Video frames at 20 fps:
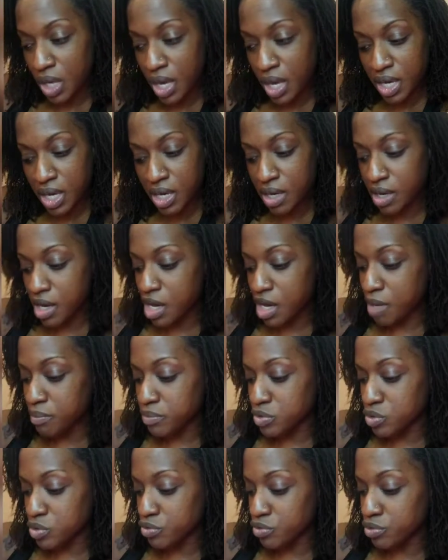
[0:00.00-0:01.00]
I'm due
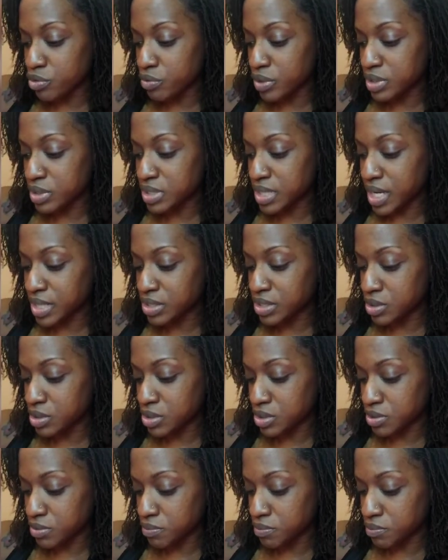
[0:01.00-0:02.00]
for retightening
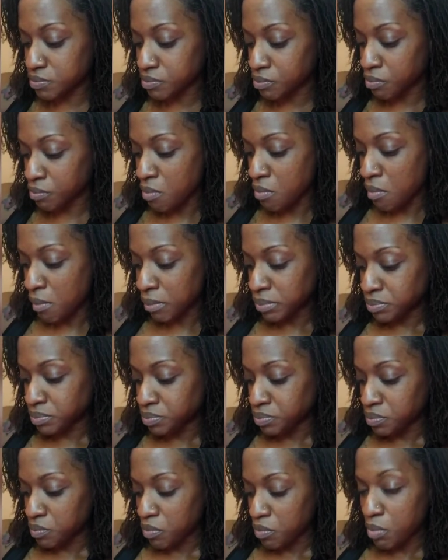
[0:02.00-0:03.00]
soon,
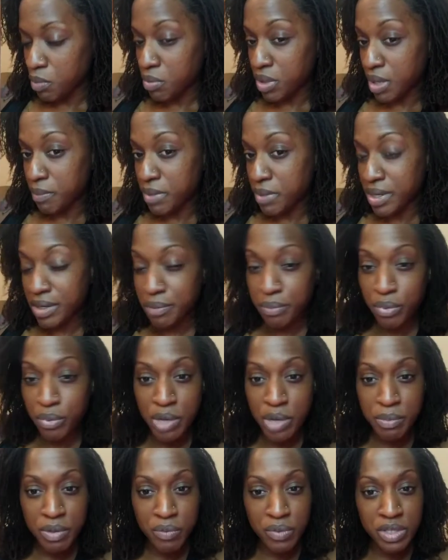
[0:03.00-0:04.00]
but I made an appointment
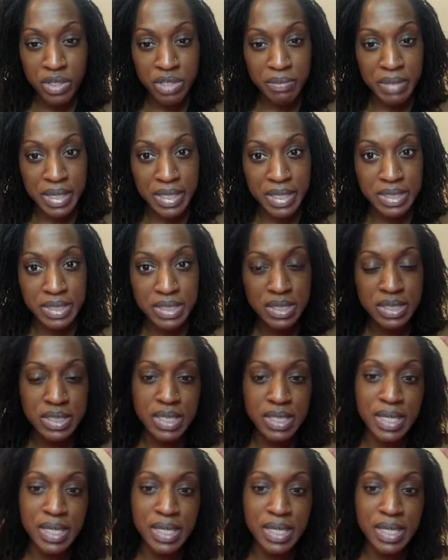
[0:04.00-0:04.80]
with my Sisterlocks